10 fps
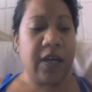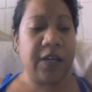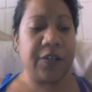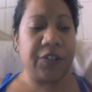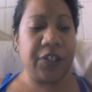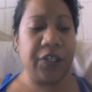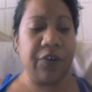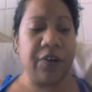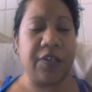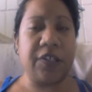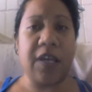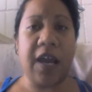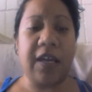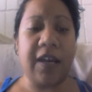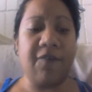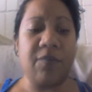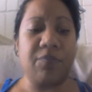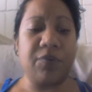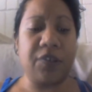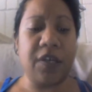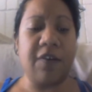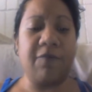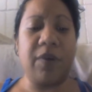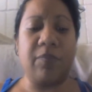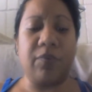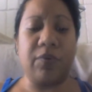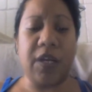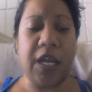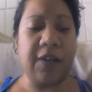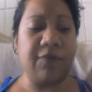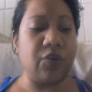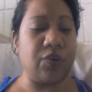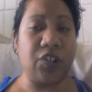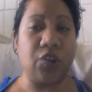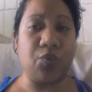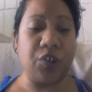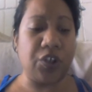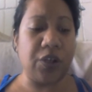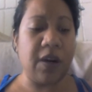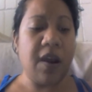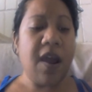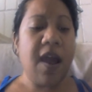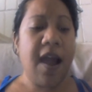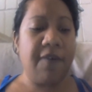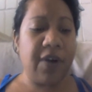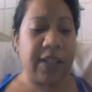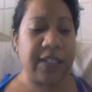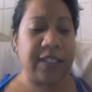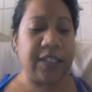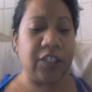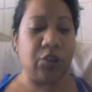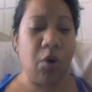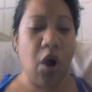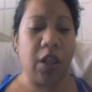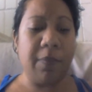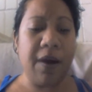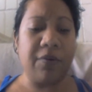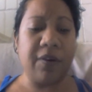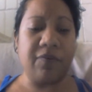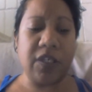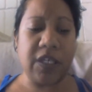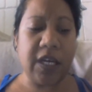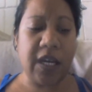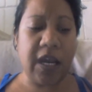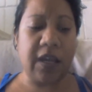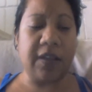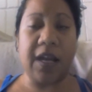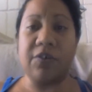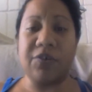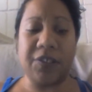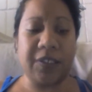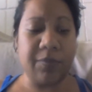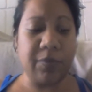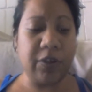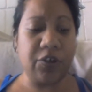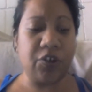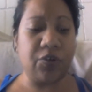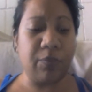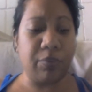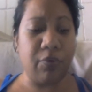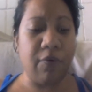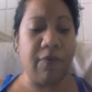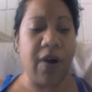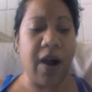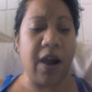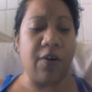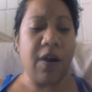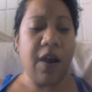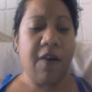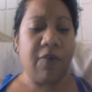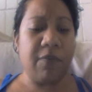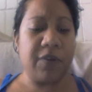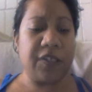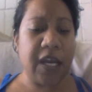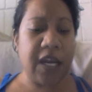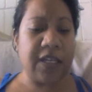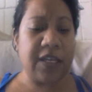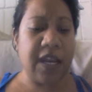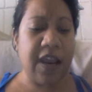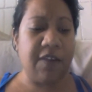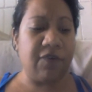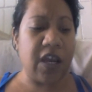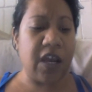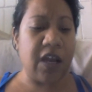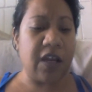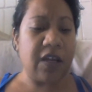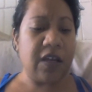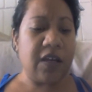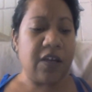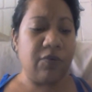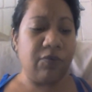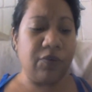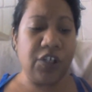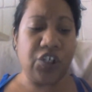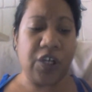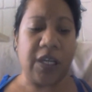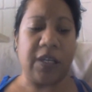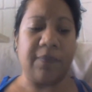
It is curious that 11% of people native to this region have at least a small amount of DNA that looks similar to the profile from the Scandinavia region.